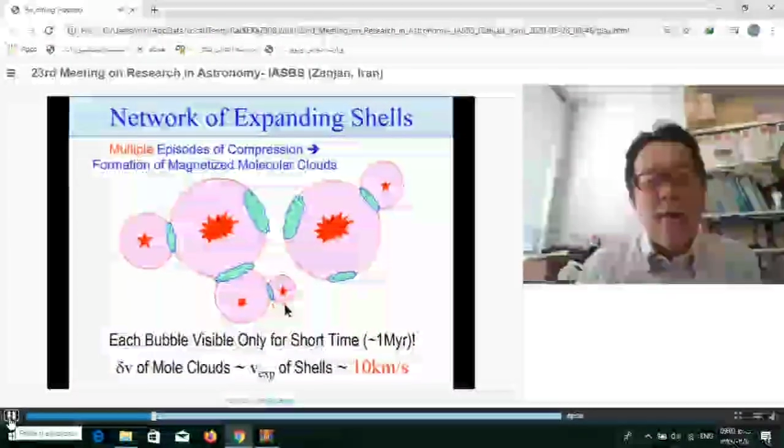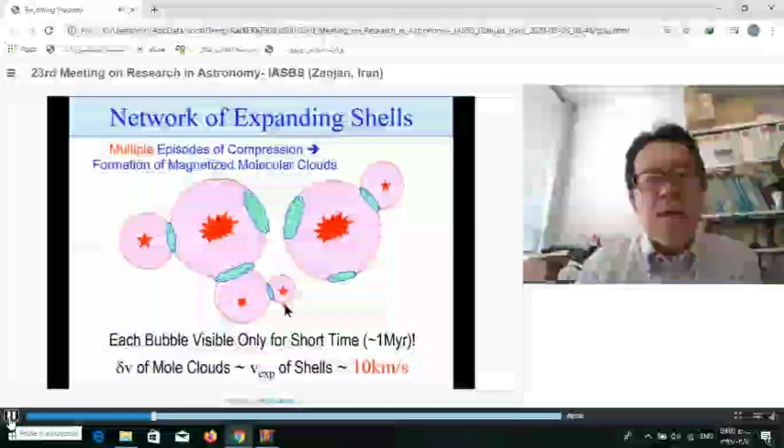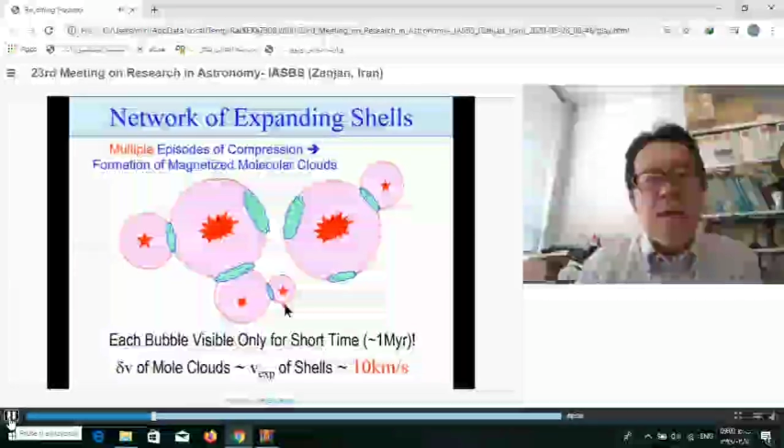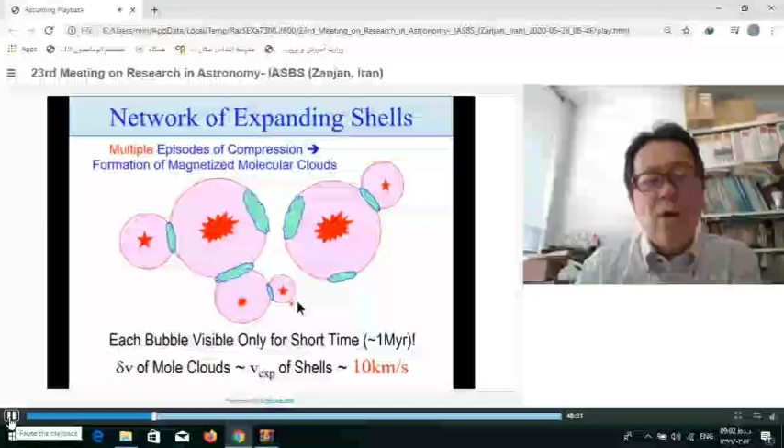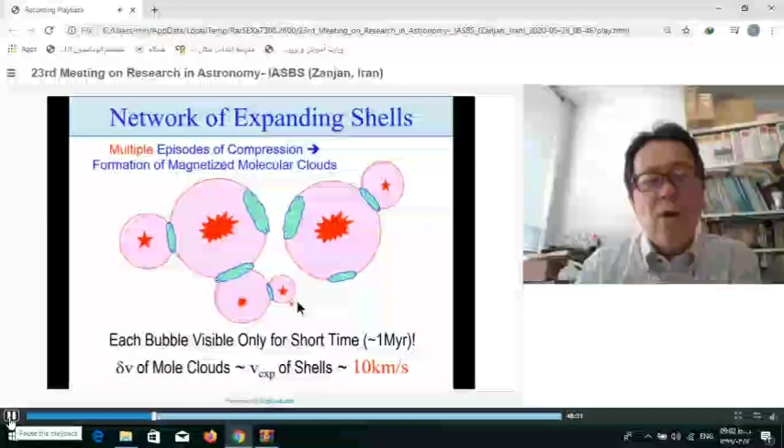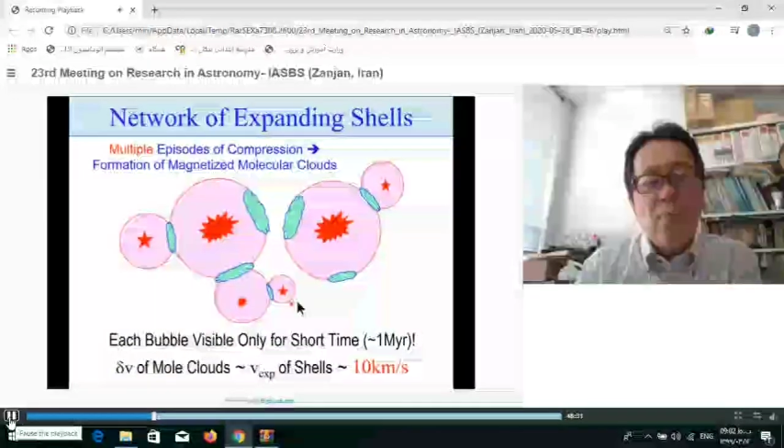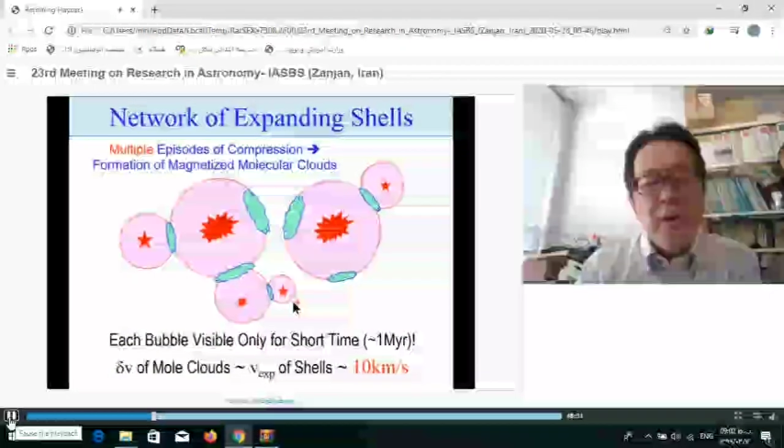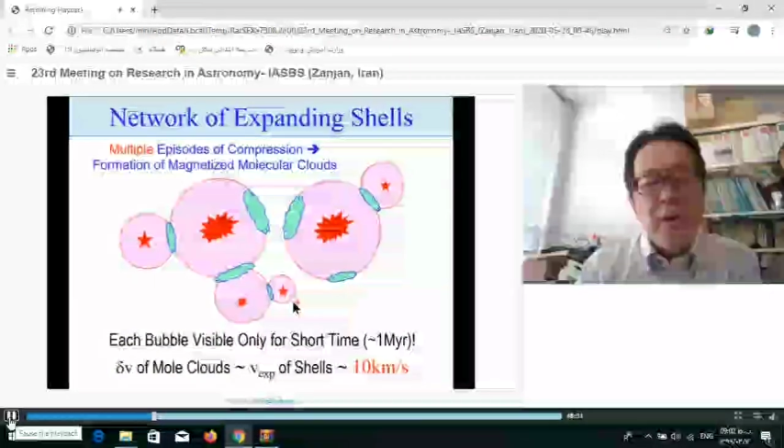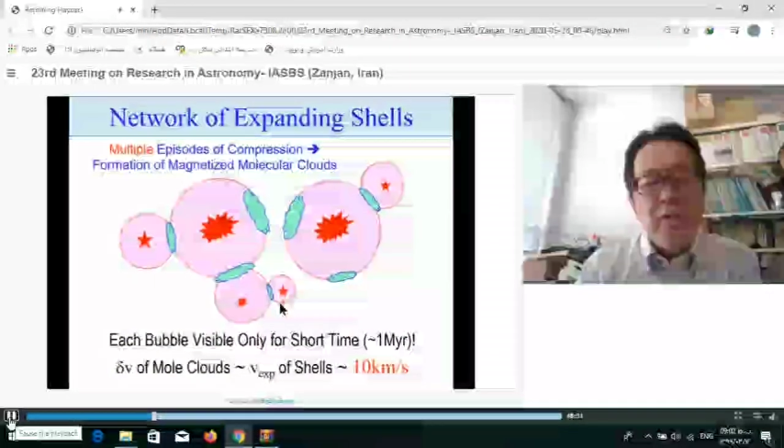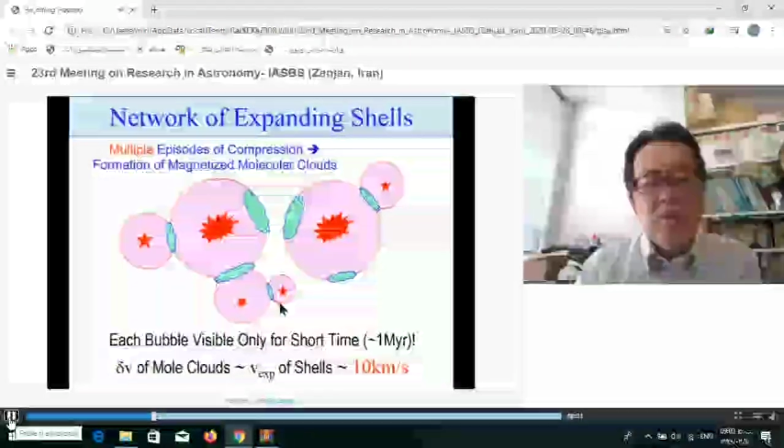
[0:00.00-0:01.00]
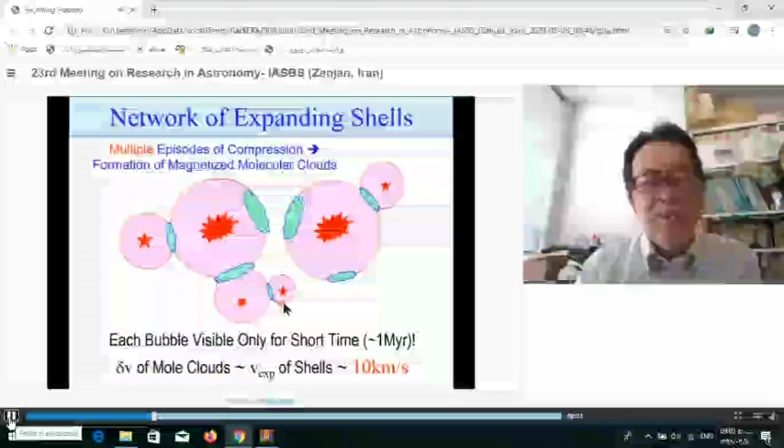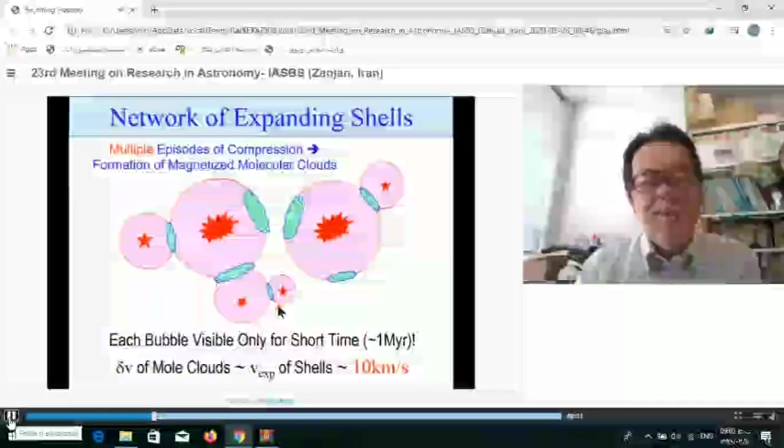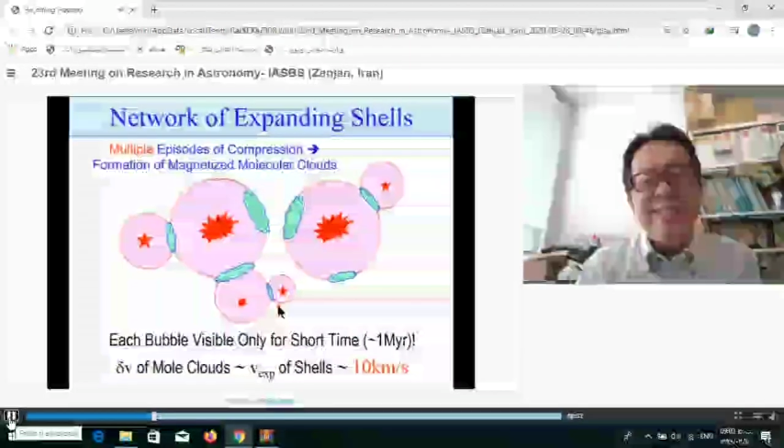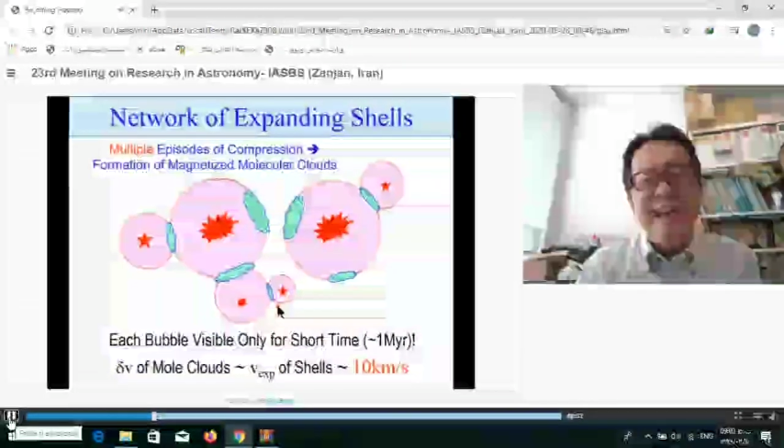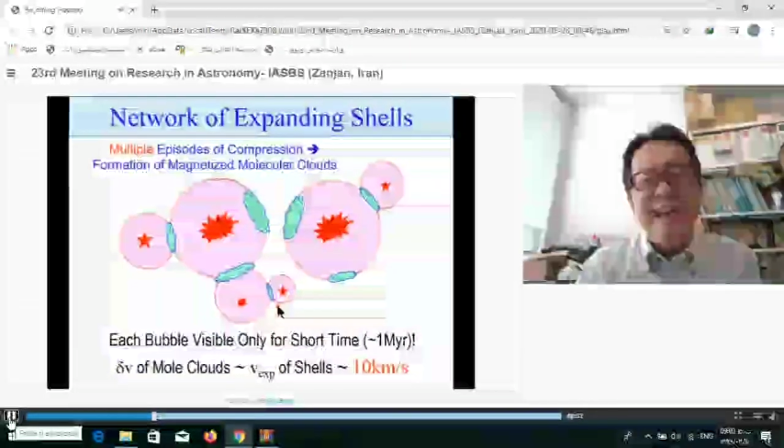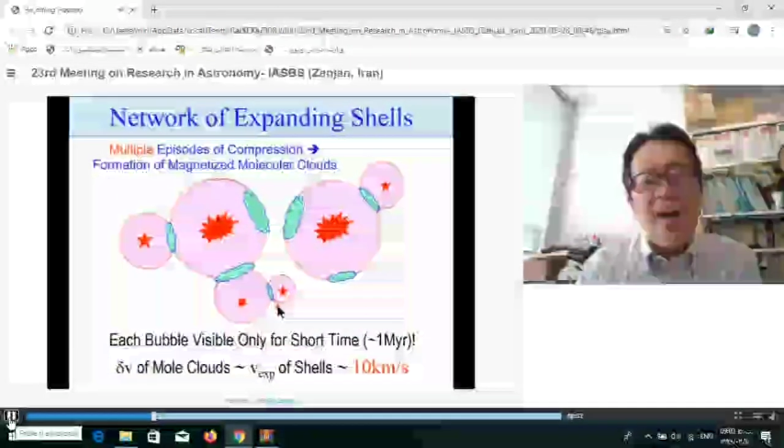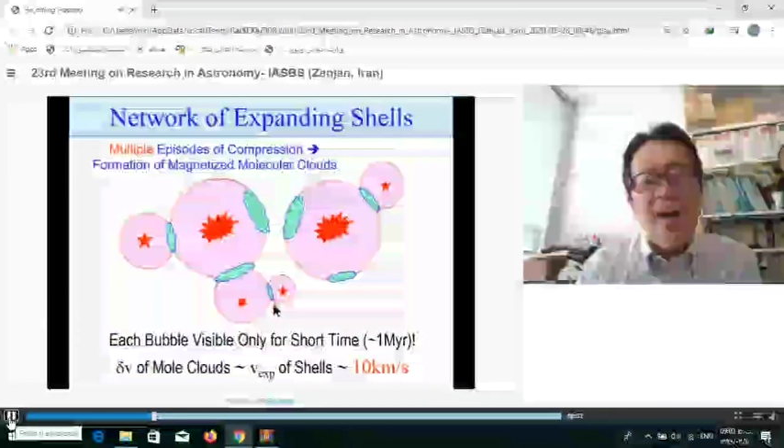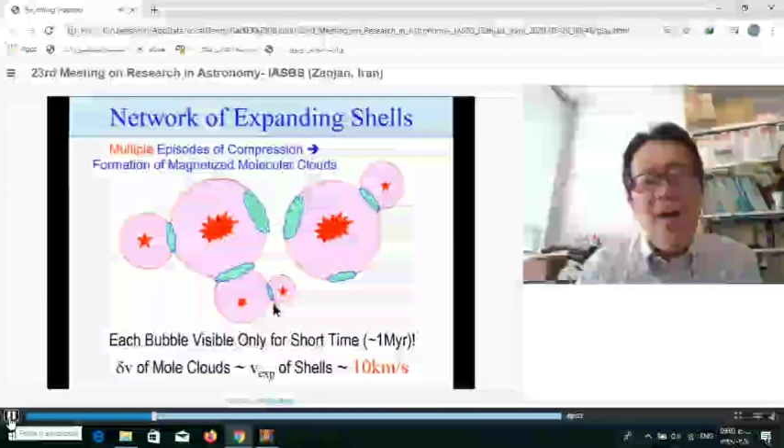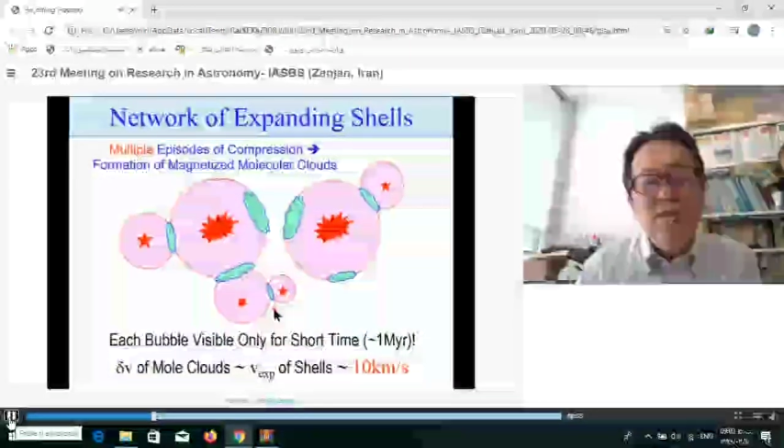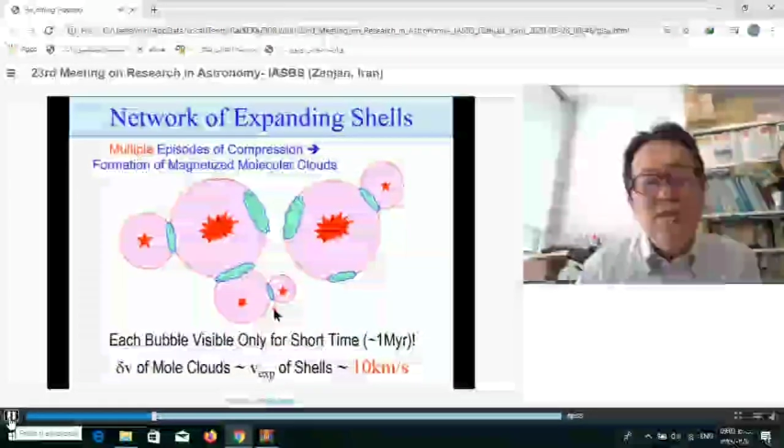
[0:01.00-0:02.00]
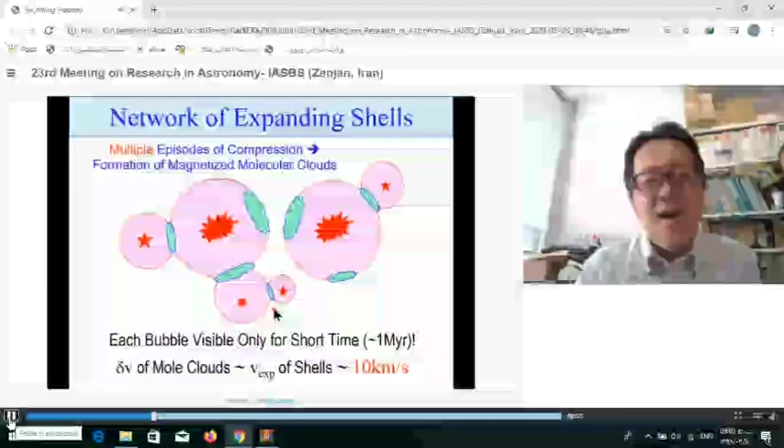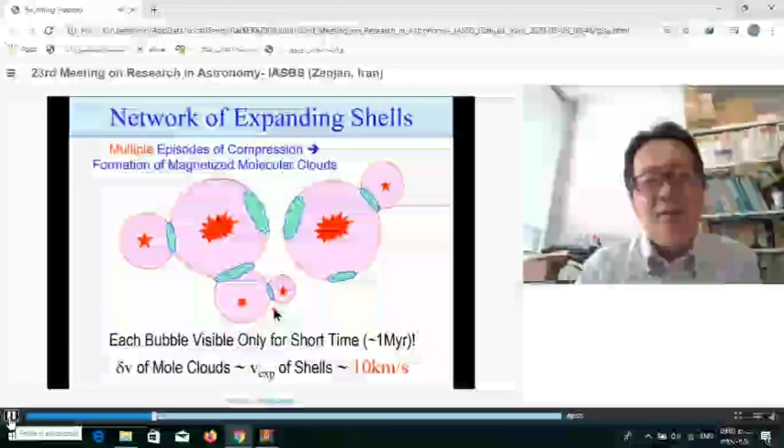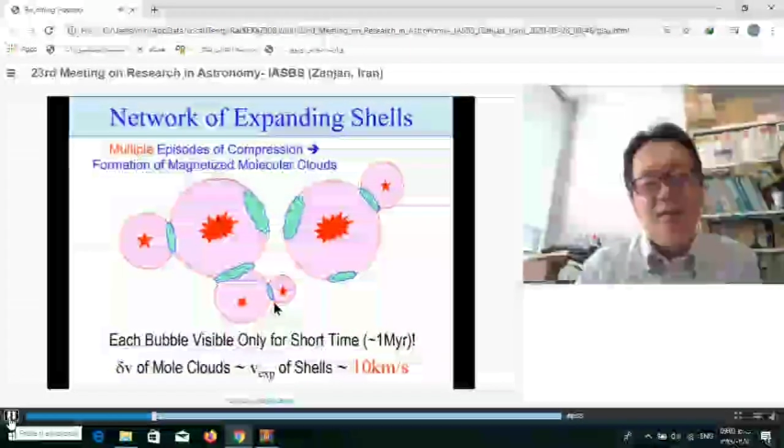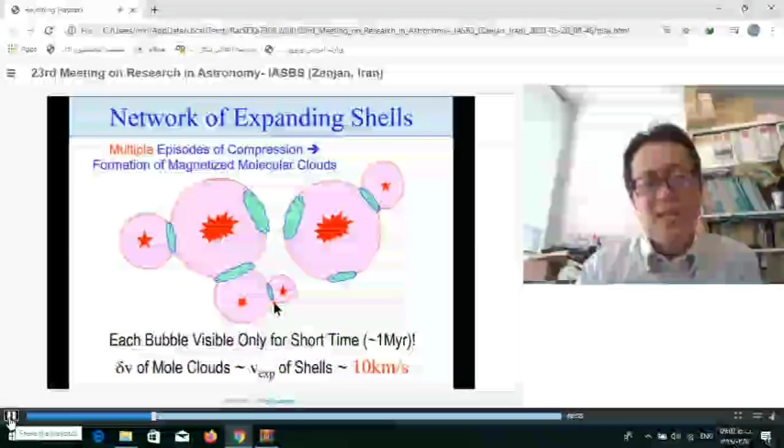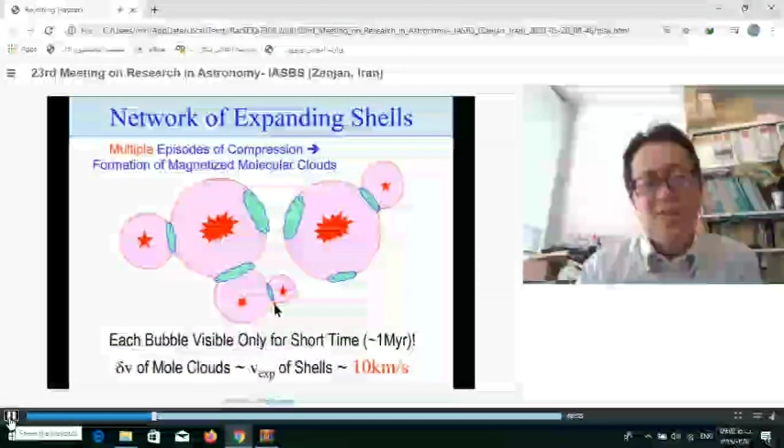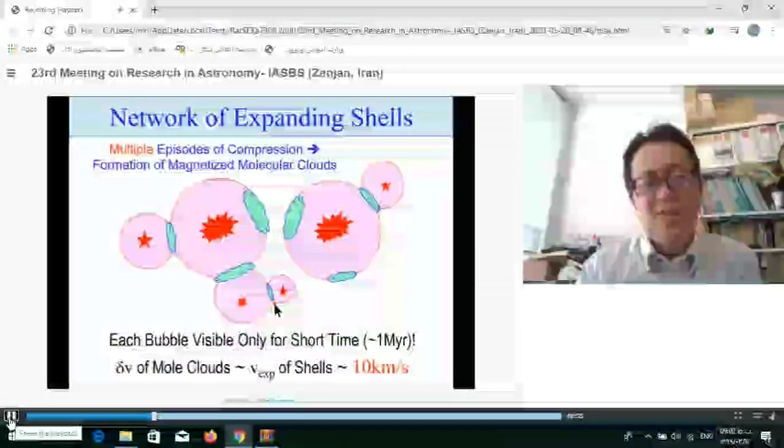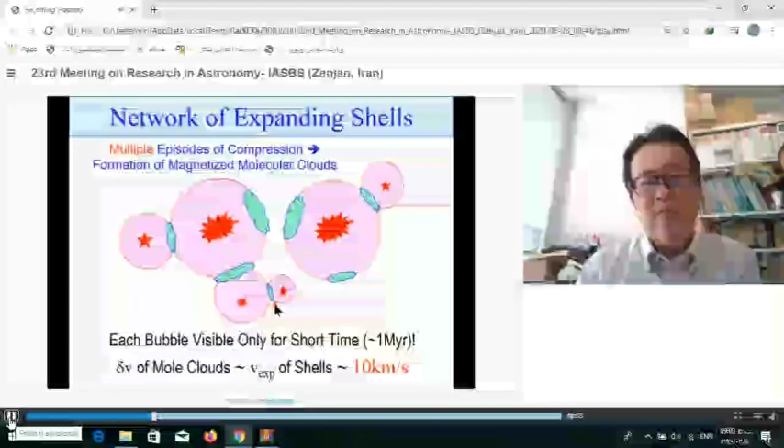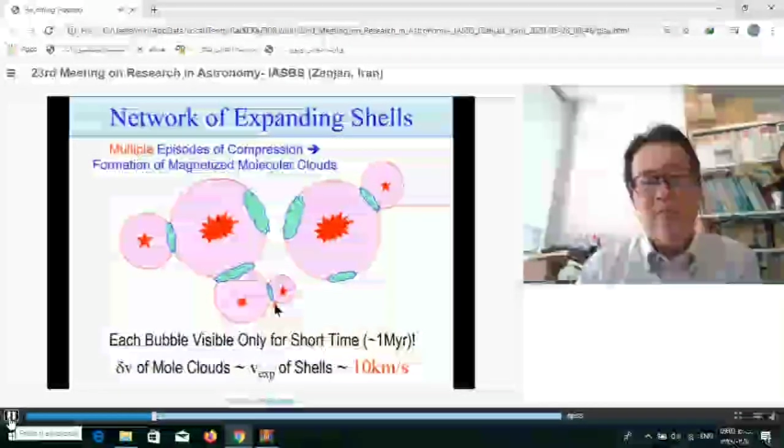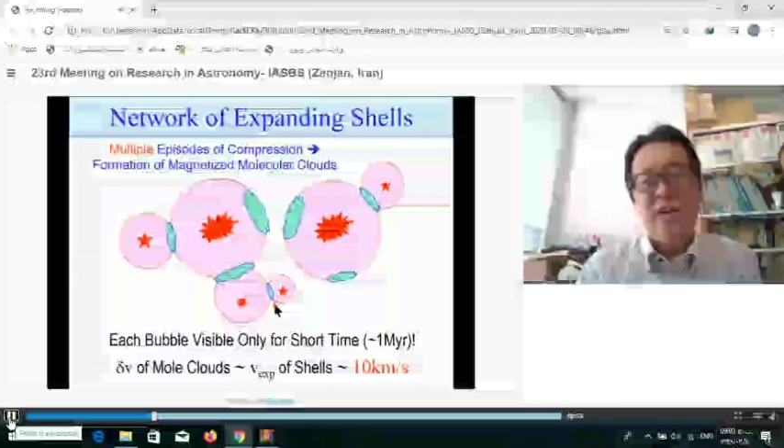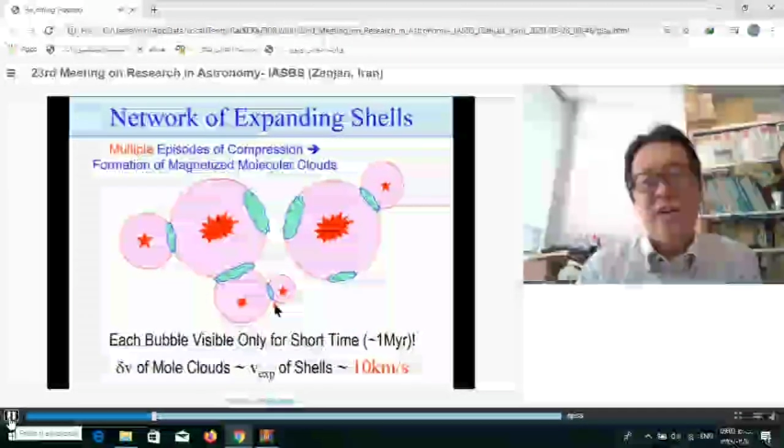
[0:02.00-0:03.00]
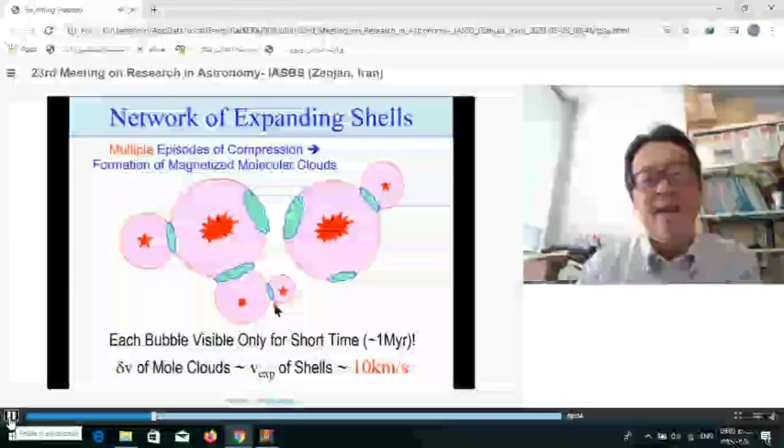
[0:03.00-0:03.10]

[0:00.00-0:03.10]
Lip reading: compression is along the magnetic field line.